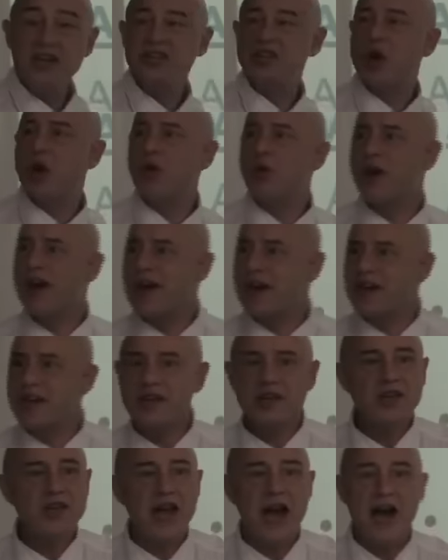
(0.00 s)
is already,
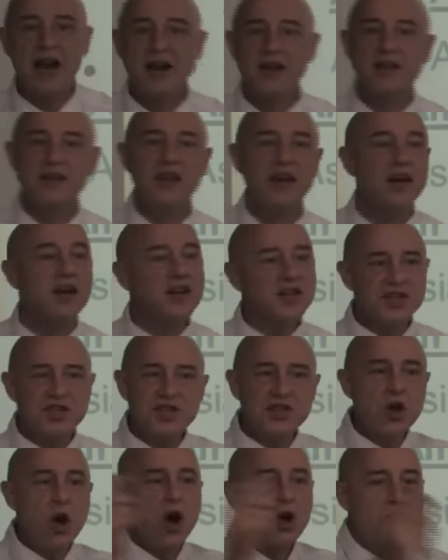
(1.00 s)
you got the
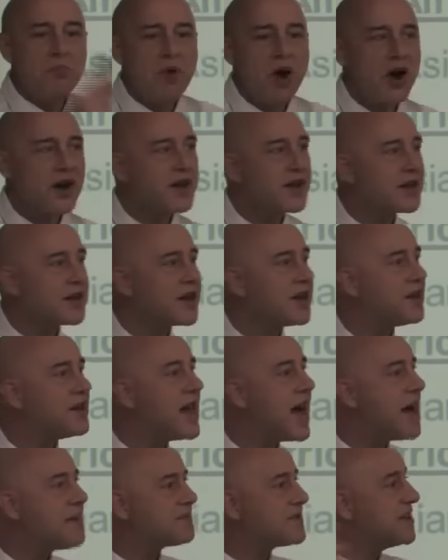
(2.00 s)
stock market
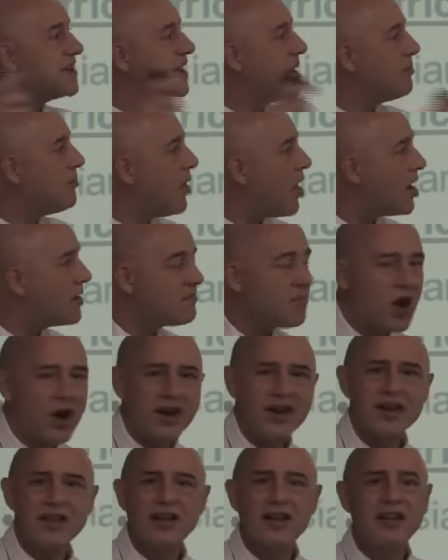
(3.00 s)
collapse and the bond
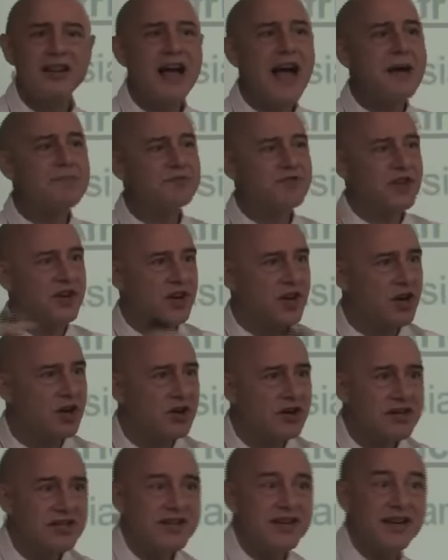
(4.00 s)
market collapse, the
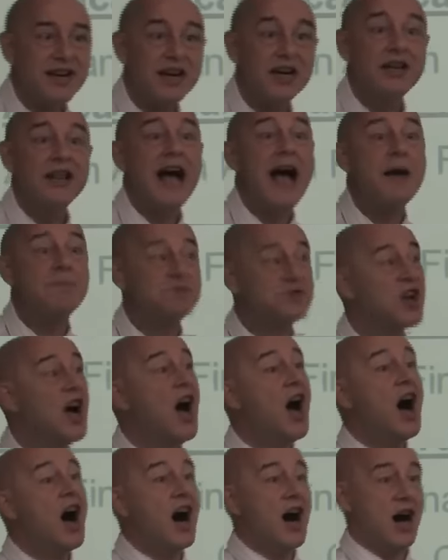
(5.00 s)
currency collapse,
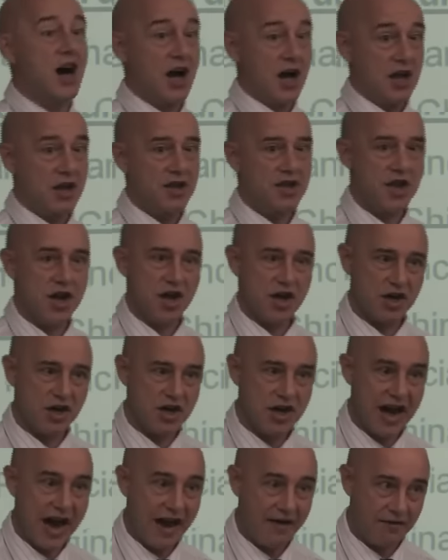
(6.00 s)
uh, the
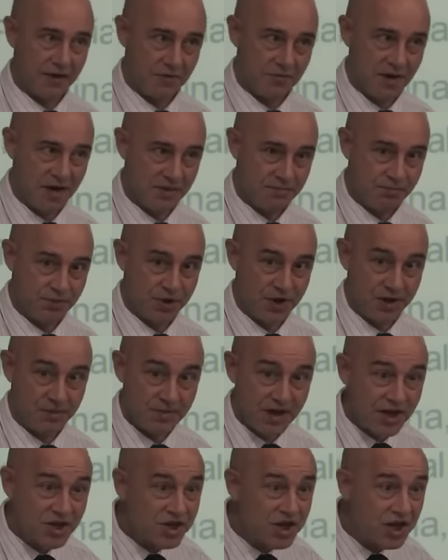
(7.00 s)
government pretty
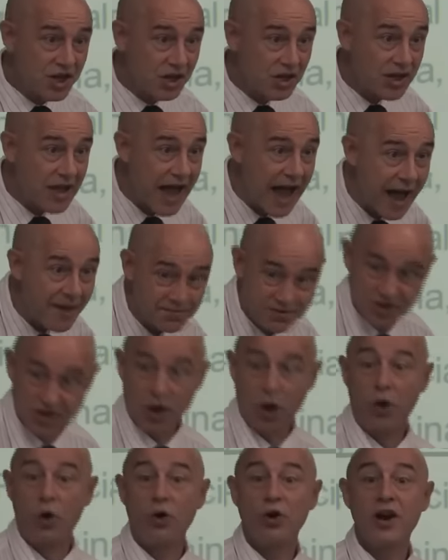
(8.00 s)
much collapsed,
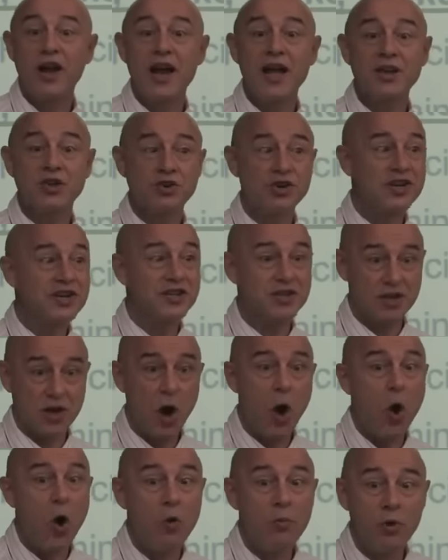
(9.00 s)
the whole country is
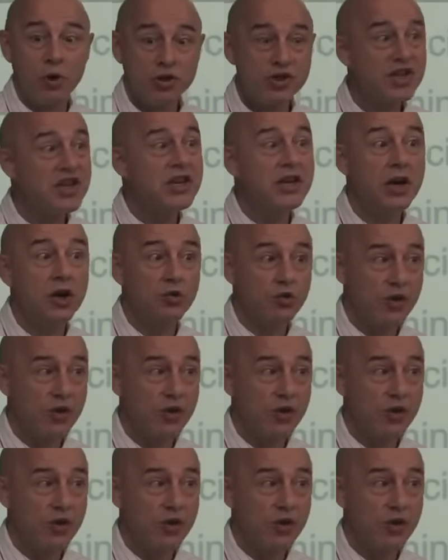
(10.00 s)
almost in a